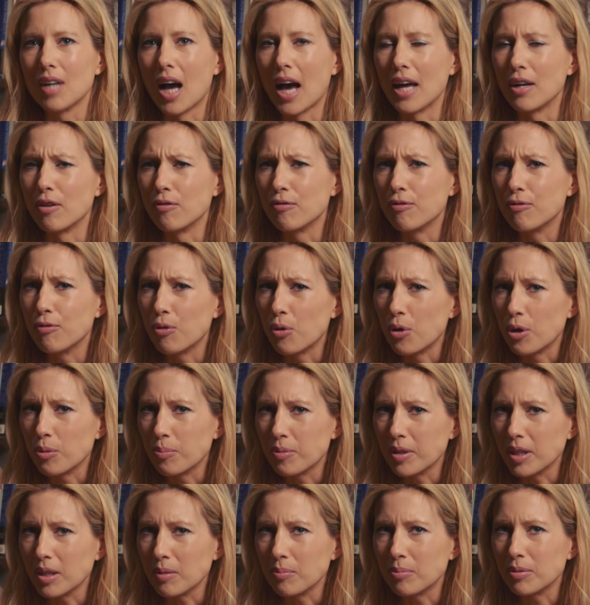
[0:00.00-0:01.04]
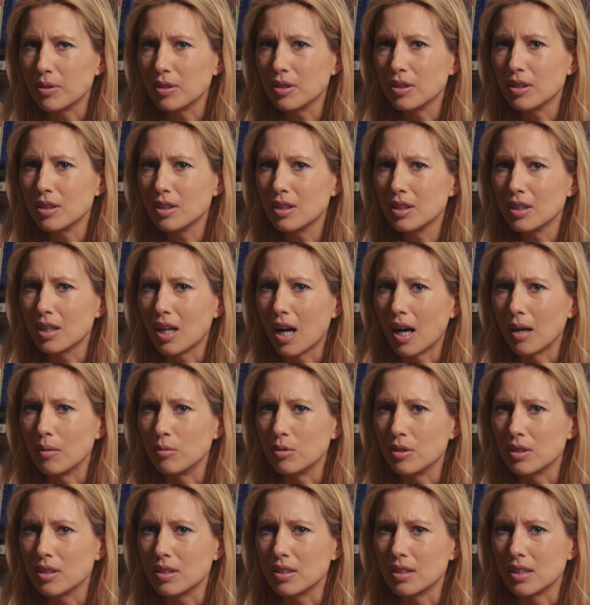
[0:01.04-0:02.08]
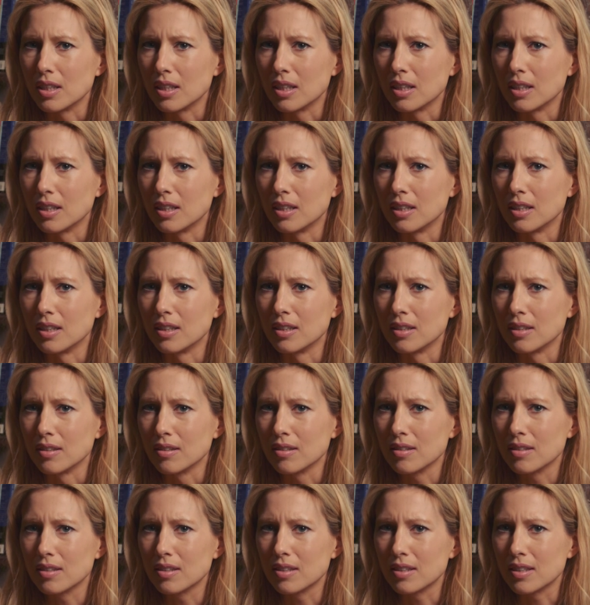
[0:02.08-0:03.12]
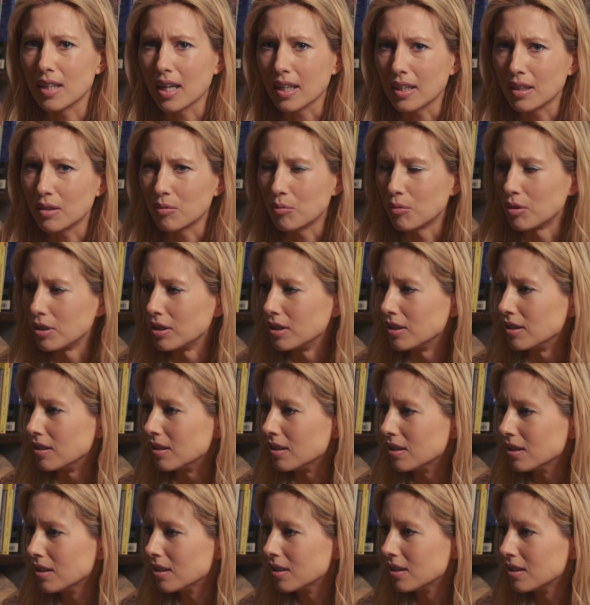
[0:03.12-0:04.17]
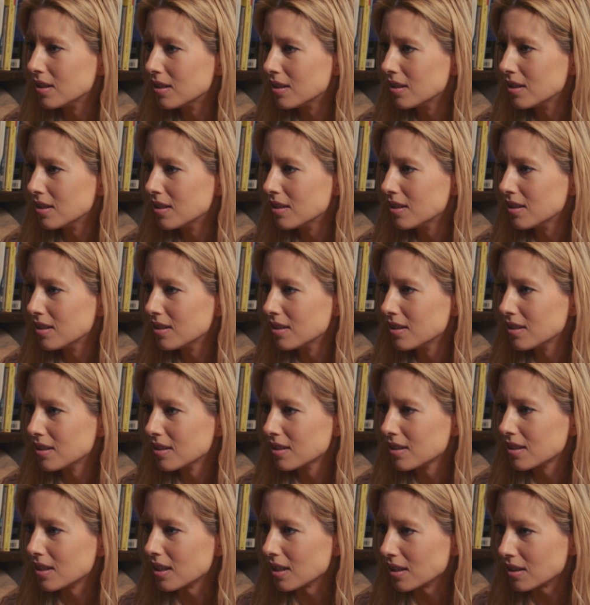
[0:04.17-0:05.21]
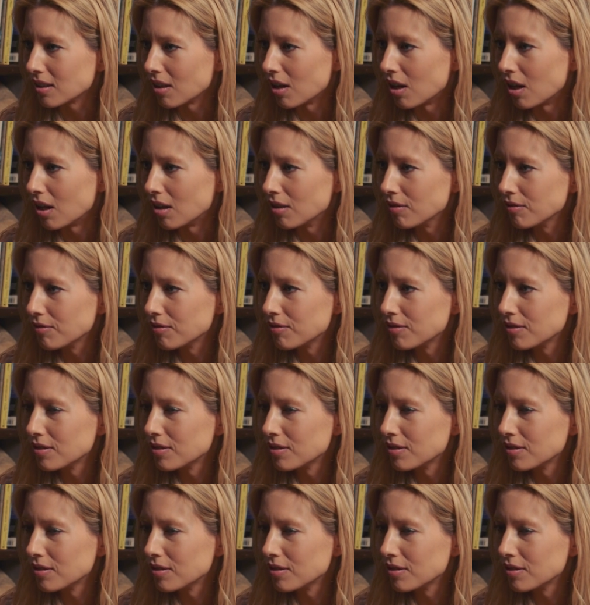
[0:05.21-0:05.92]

Out of 4 people, I was the second one kicked off.